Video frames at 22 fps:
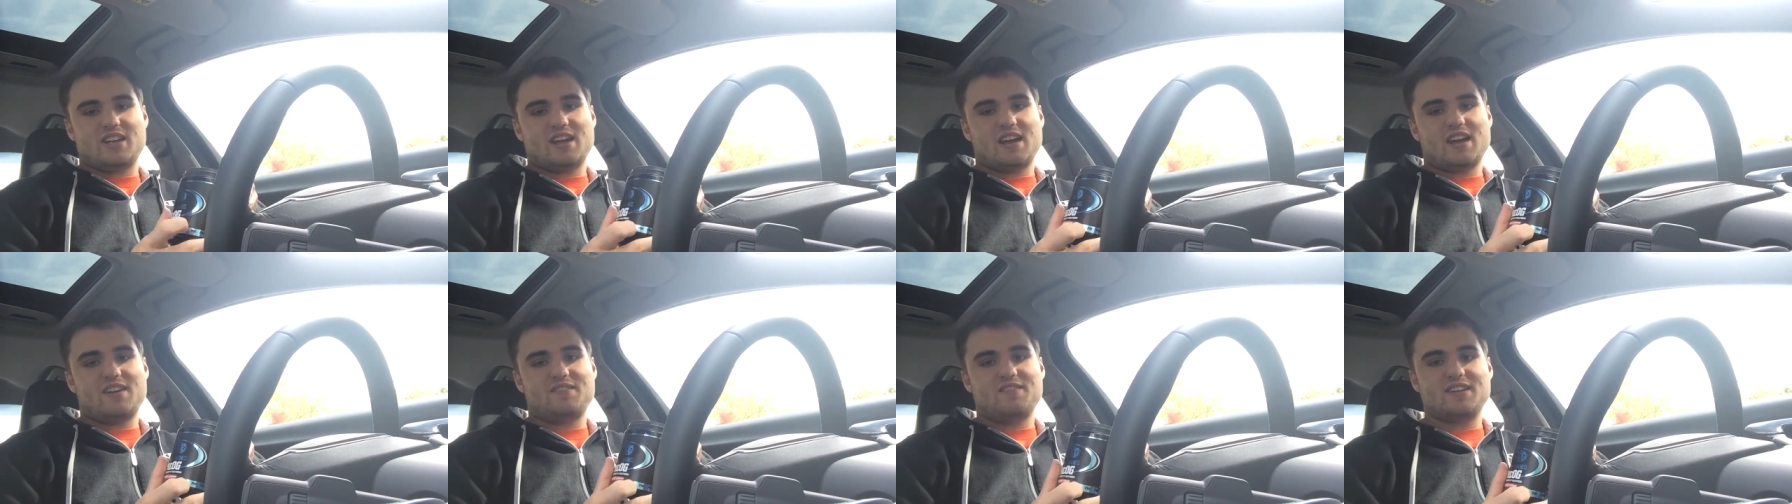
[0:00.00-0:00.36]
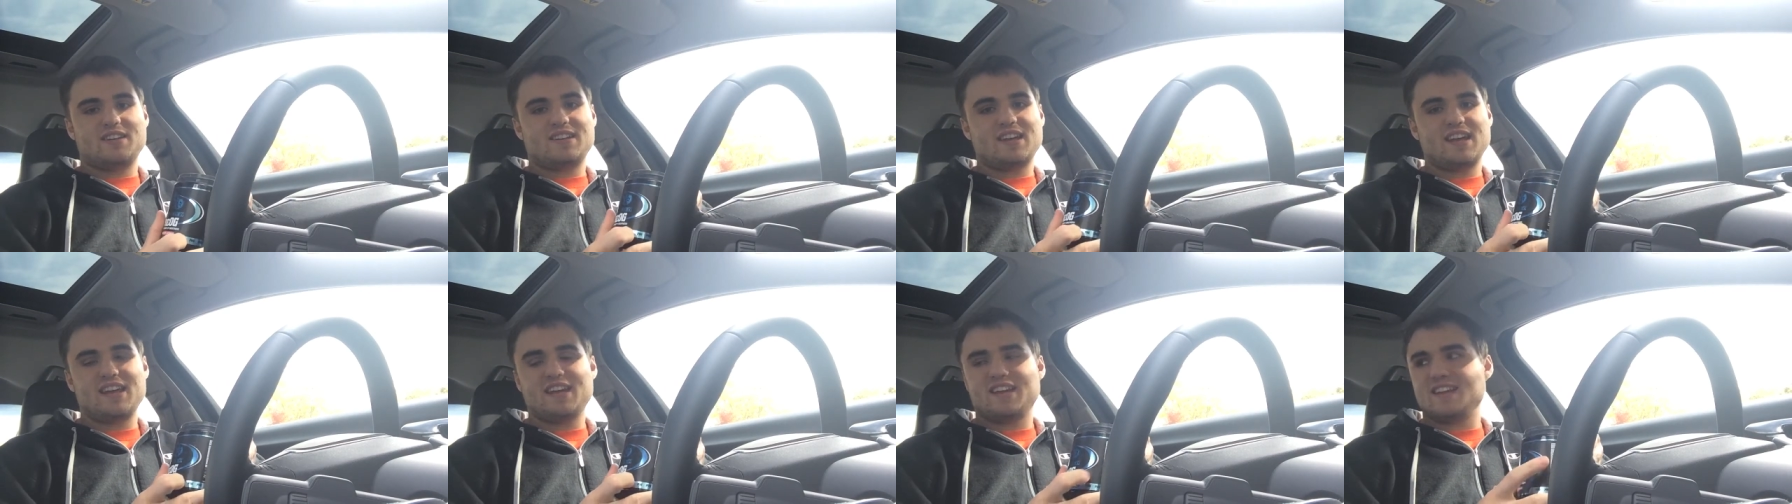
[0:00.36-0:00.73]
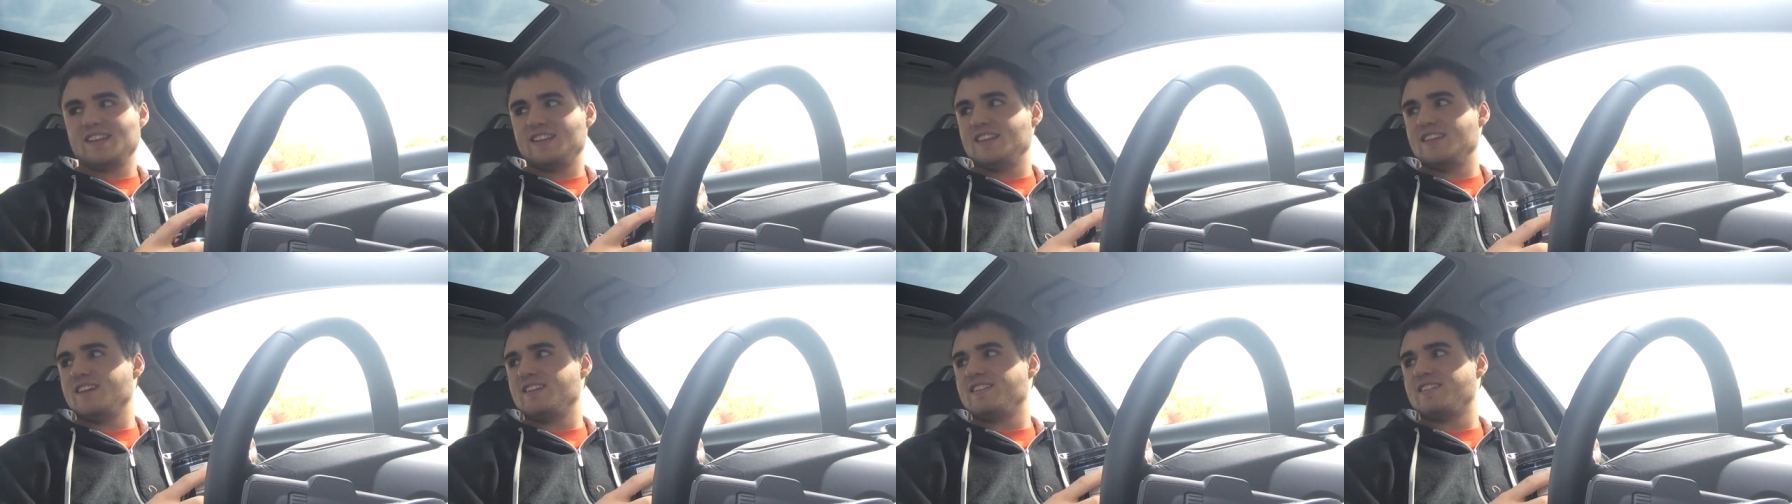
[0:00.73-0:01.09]
Haven't
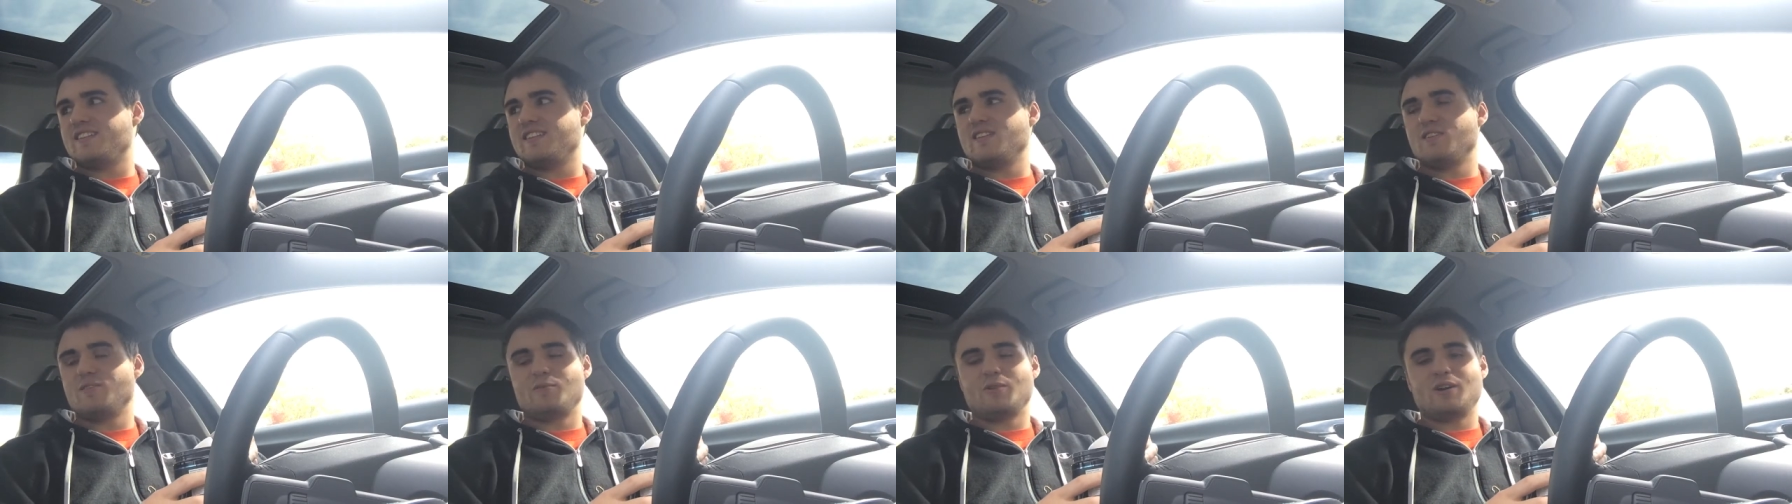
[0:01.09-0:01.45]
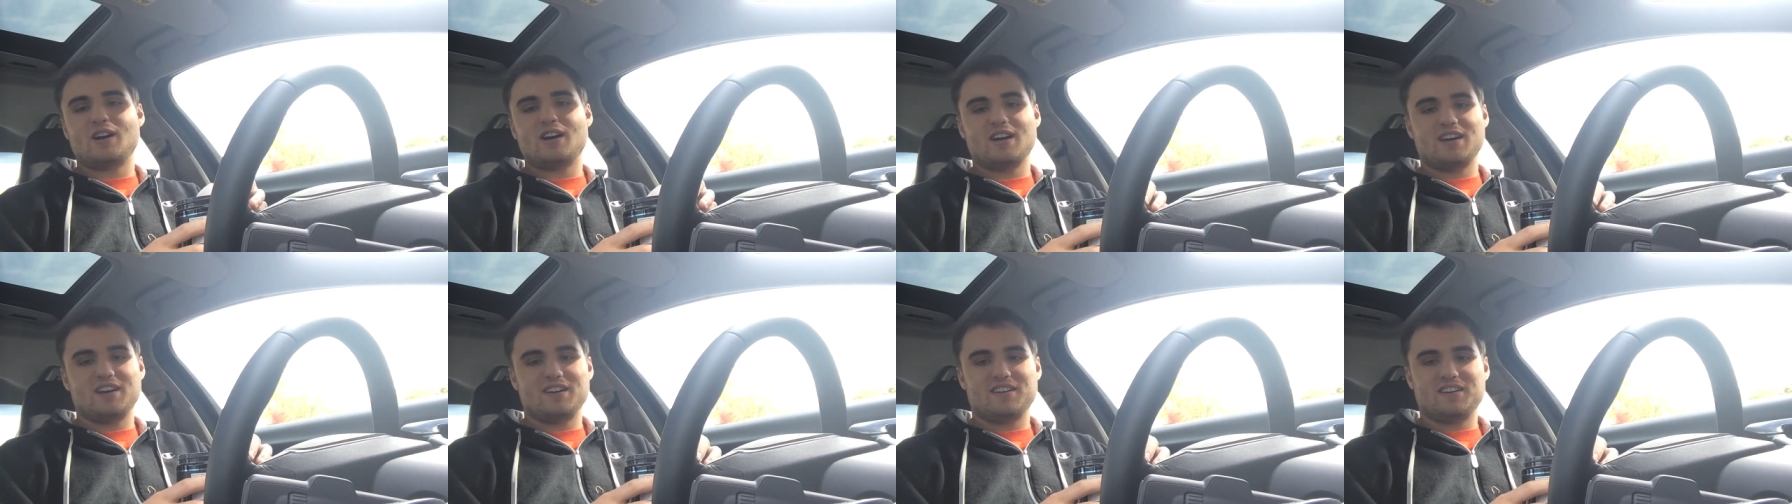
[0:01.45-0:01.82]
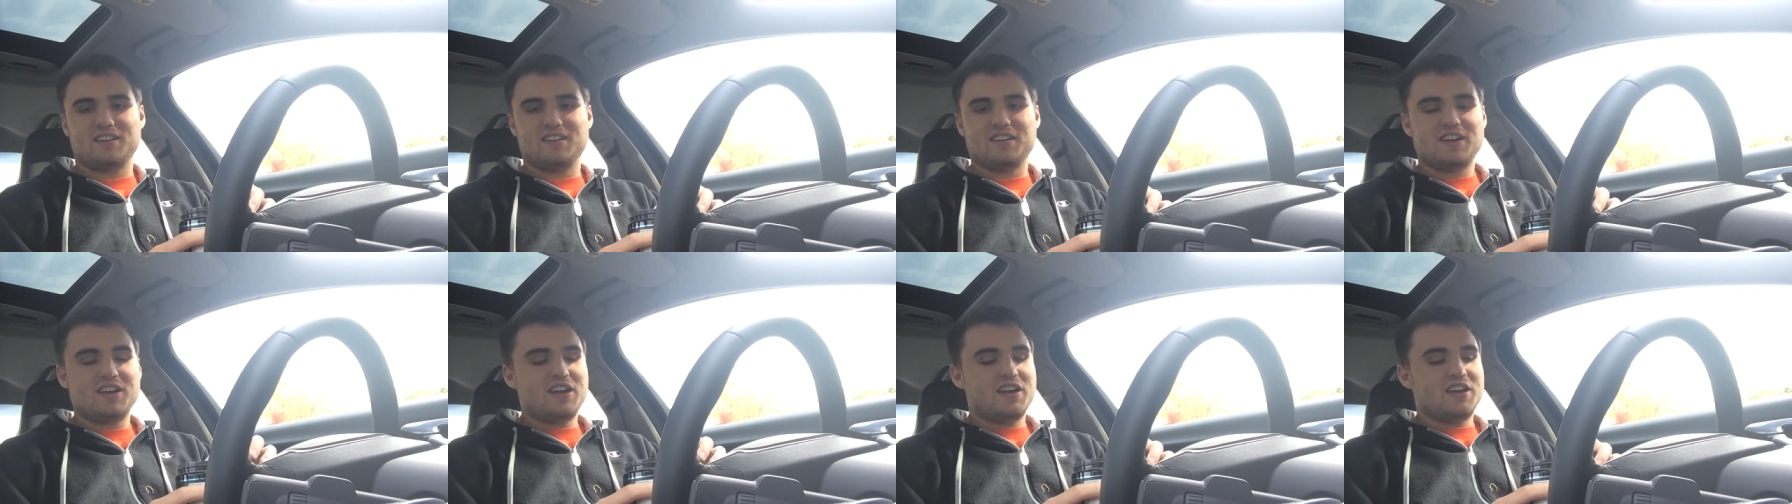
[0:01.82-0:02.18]
taken this in a while,
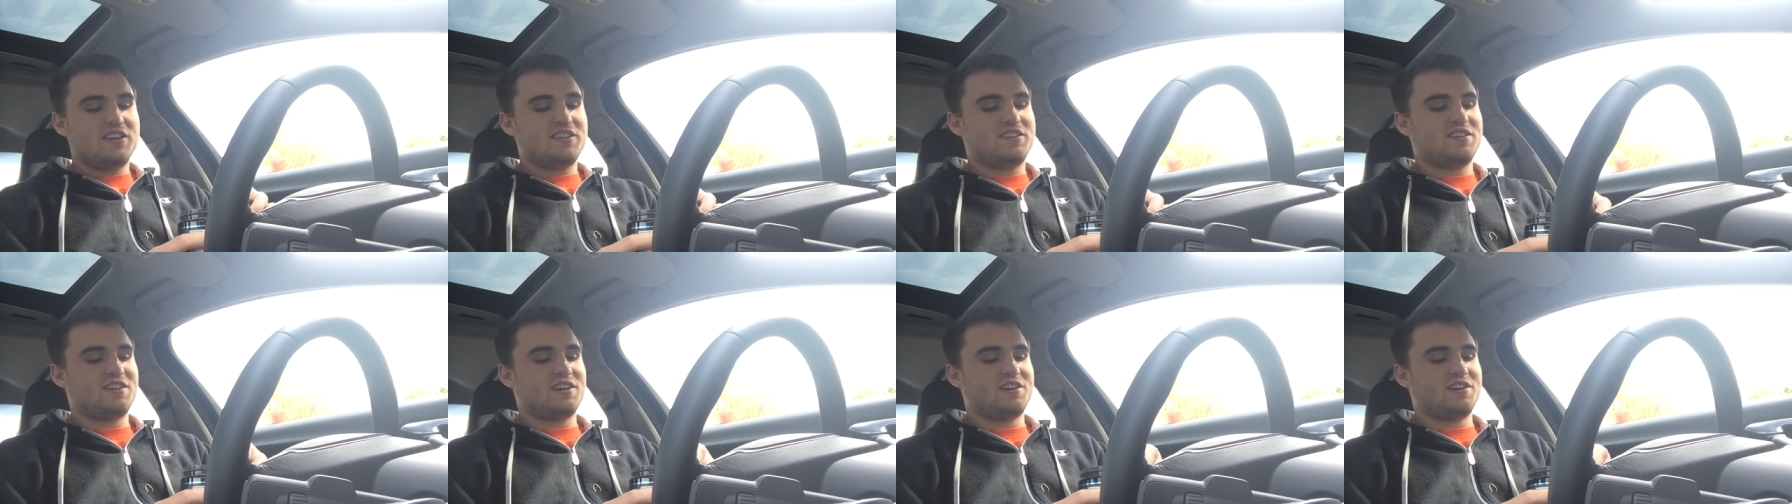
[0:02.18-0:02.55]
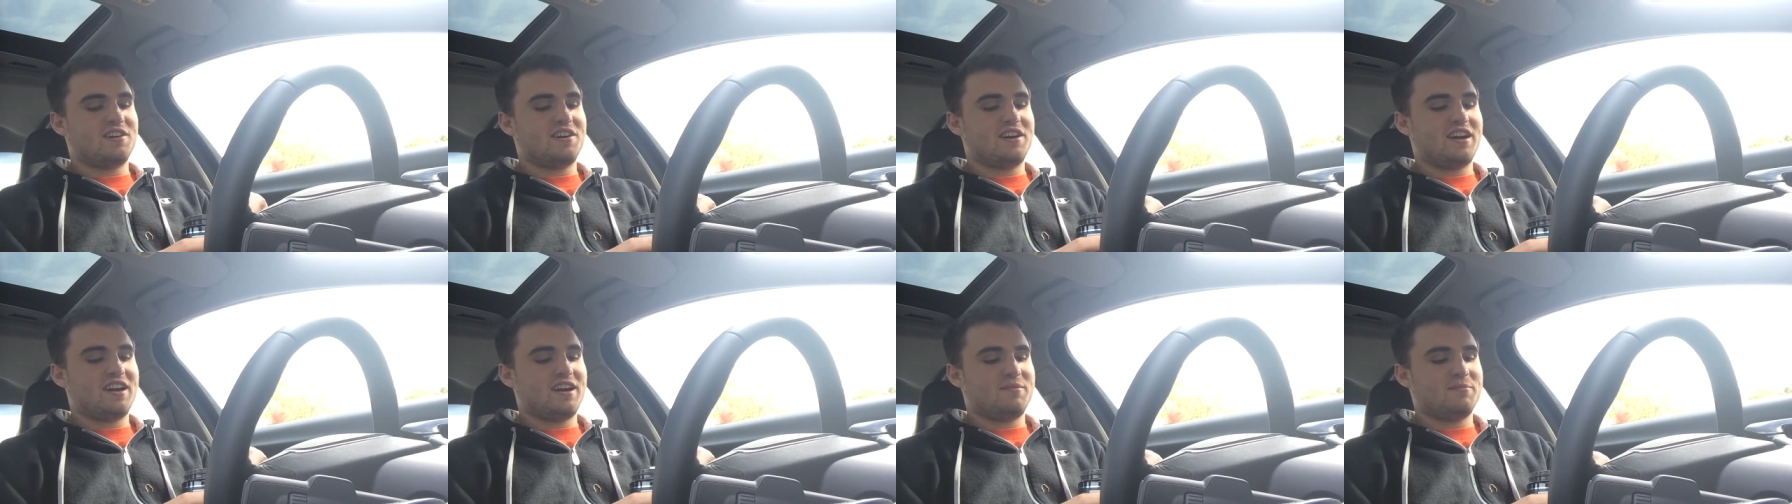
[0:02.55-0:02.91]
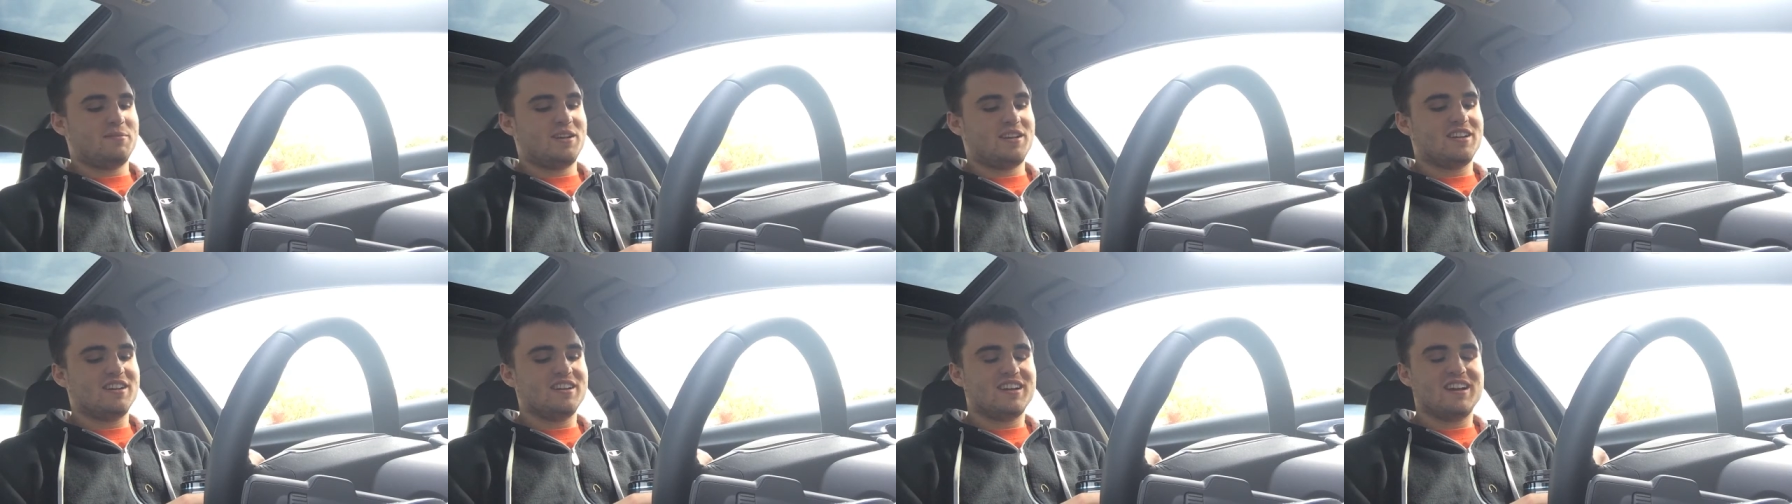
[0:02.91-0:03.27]
so I
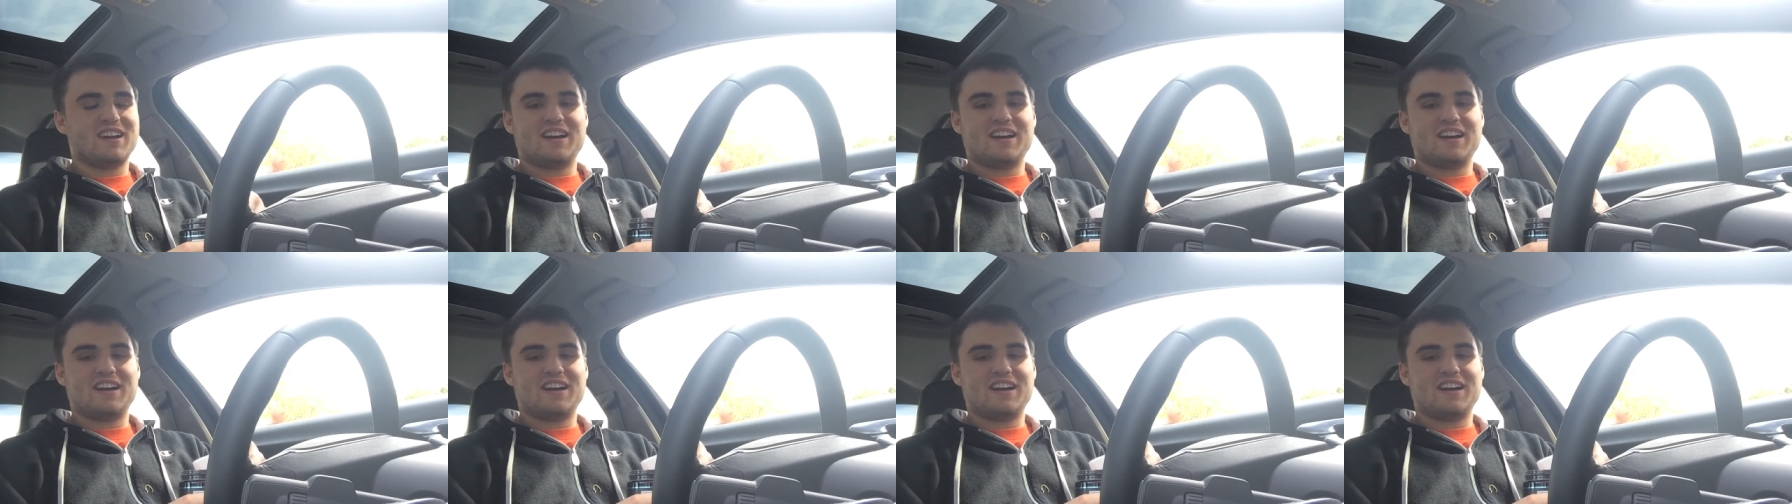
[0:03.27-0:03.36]
mean,